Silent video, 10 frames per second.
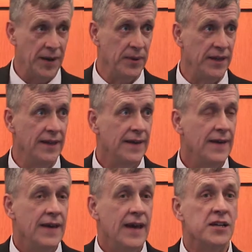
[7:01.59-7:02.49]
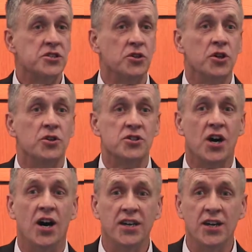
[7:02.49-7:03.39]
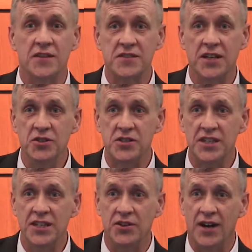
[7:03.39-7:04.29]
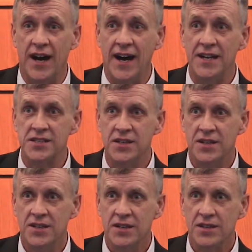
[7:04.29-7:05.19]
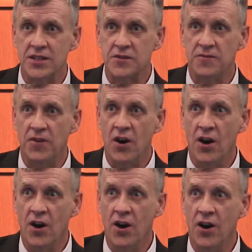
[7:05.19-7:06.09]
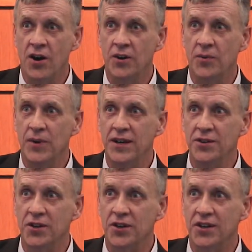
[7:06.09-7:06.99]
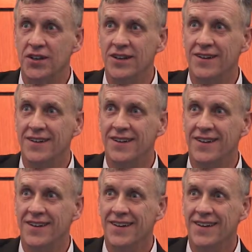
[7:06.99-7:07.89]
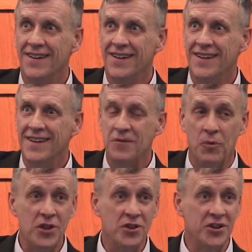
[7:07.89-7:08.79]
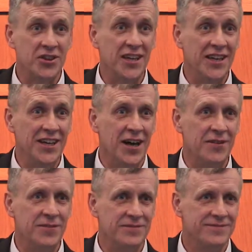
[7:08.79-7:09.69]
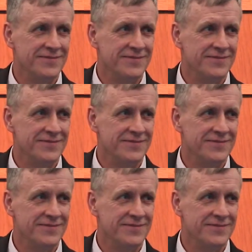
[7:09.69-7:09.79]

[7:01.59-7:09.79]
it might be, and as they're talking, all of a sudden you see in their eyes this far away look. Whether they're thinking of